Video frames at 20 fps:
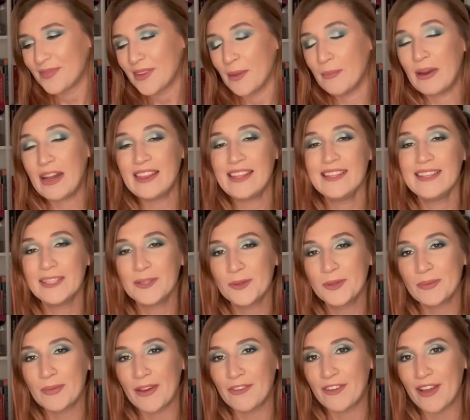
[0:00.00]
but I think this
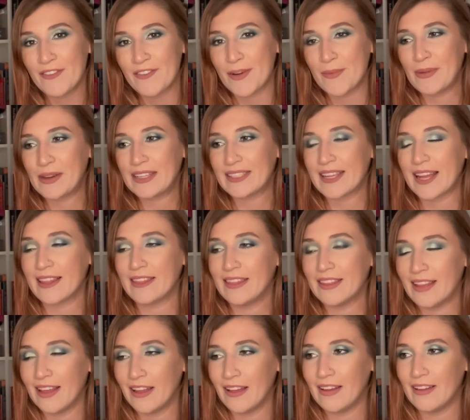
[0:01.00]
one's my favorite because I
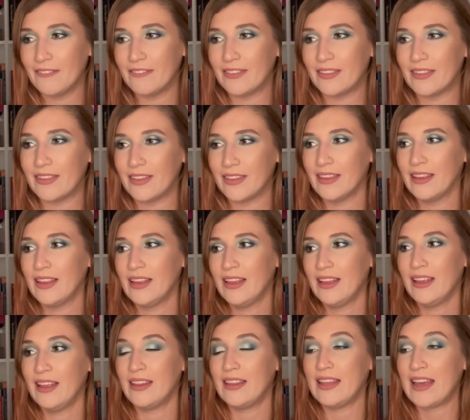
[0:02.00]
love
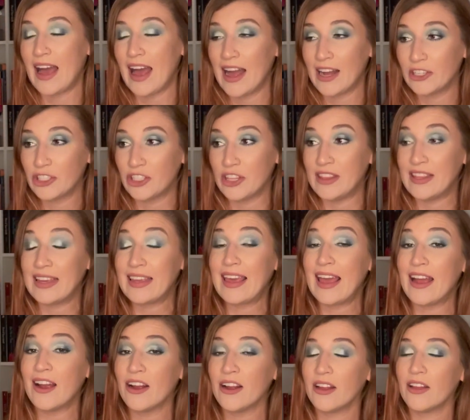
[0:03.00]
the action, the
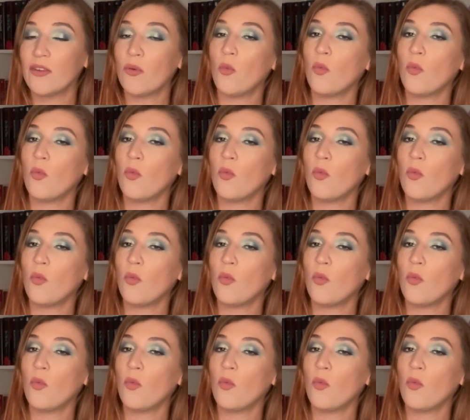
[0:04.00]
care.